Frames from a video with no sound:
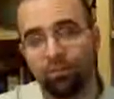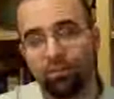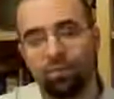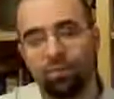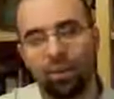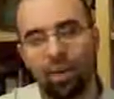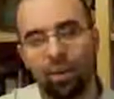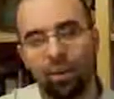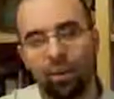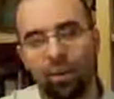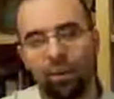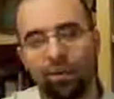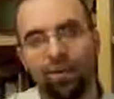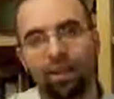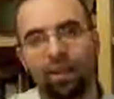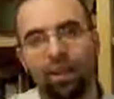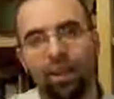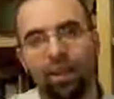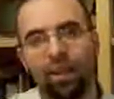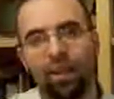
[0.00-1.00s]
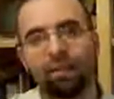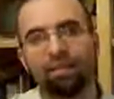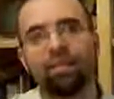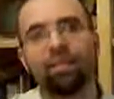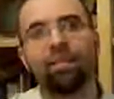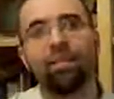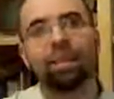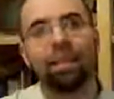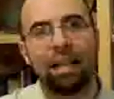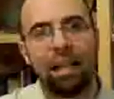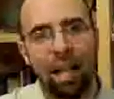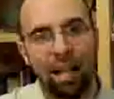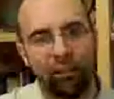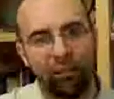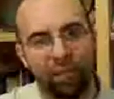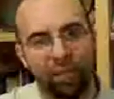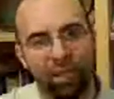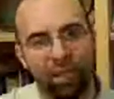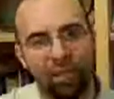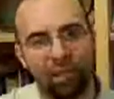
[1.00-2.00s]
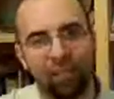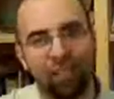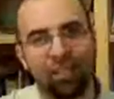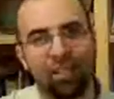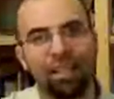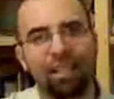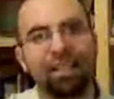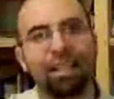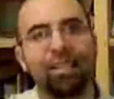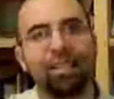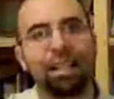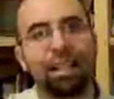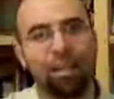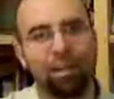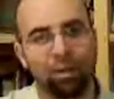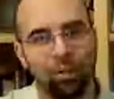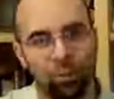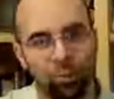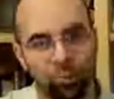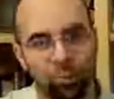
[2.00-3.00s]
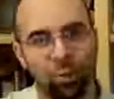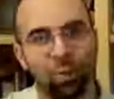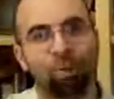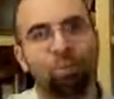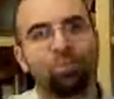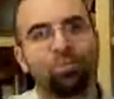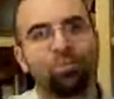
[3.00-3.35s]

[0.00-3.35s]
Now we can say, evidently, it's true.